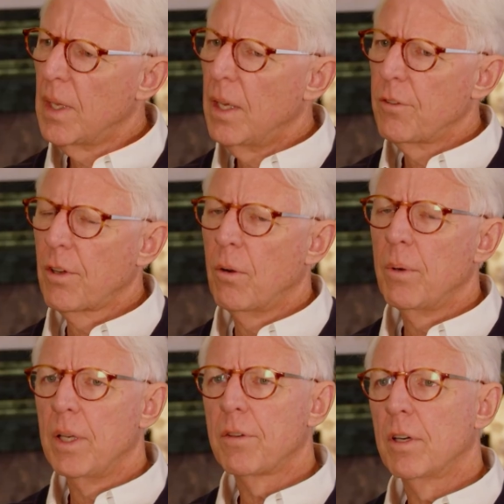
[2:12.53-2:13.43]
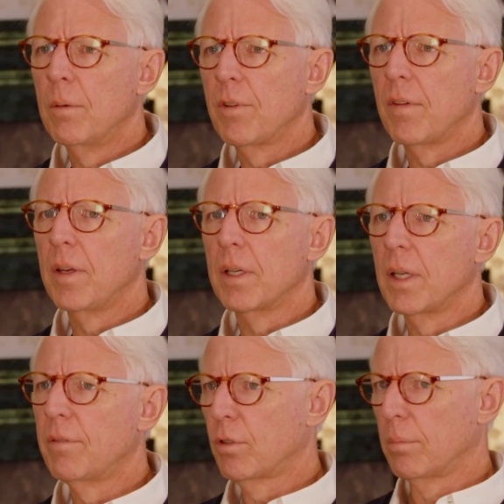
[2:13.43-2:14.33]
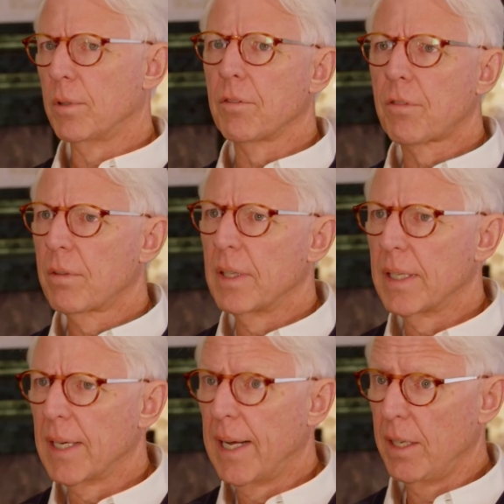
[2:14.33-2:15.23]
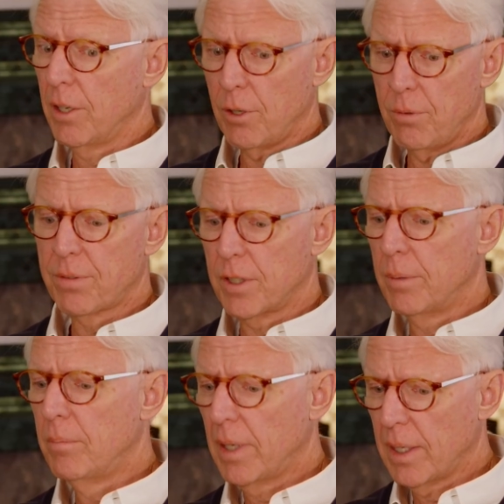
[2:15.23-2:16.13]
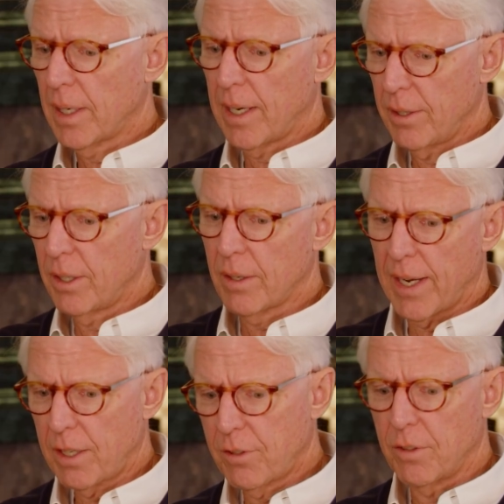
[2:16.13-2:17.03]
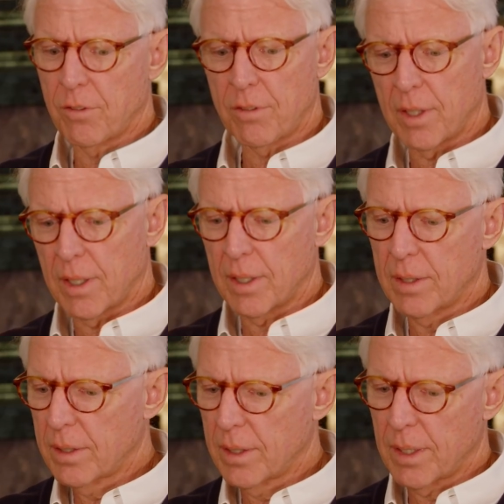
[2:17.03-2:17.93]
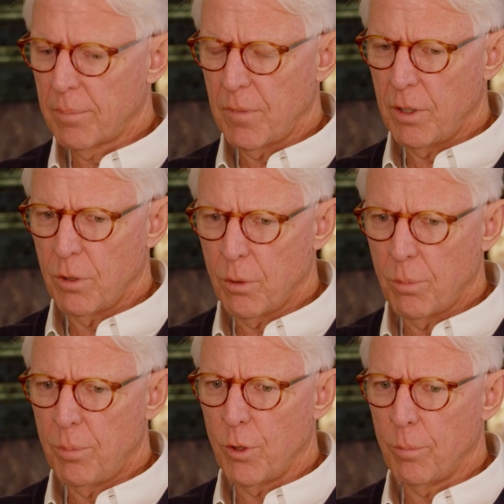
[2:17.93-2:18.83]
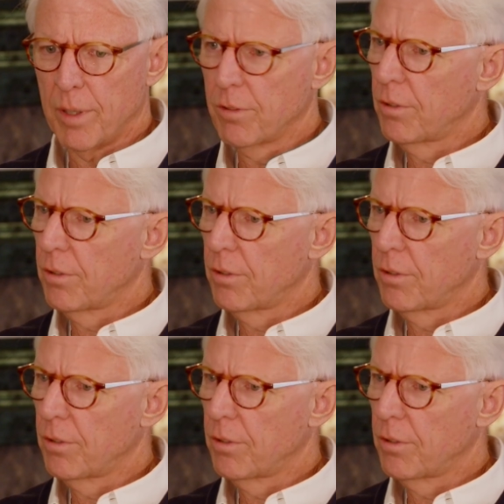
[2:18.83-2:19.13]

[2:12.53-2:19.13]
So in terms of the deliverables, I know from our interactions, you do business